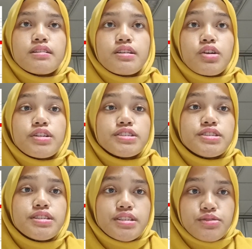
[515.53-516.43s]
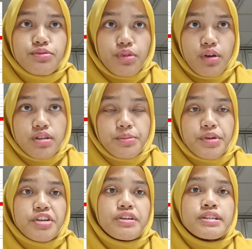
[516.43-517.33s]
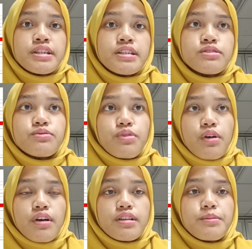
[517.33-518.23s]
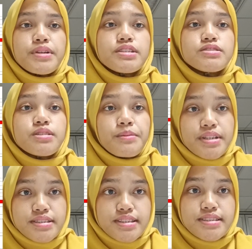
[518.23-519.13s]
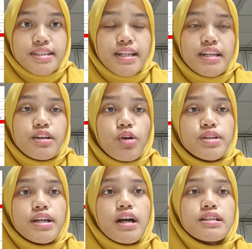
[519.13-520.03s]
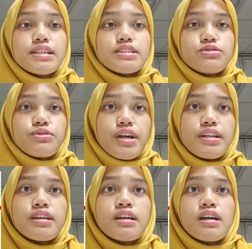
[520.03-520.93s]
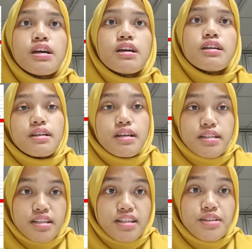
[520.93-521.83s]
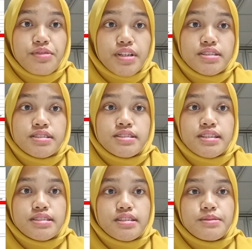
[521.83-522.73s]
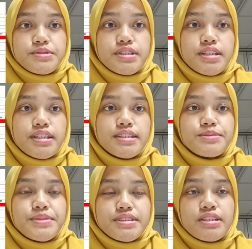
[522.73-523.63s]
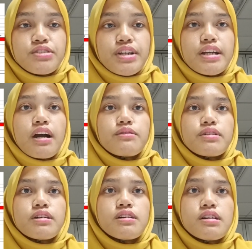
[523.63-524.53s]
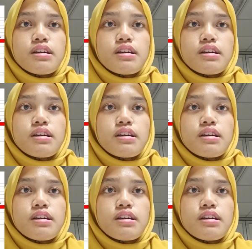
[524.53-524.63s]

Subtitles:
The condition is 4, the priority is 4, the matrix number is 16, and the coding color is red. The defect description is missing drain cover.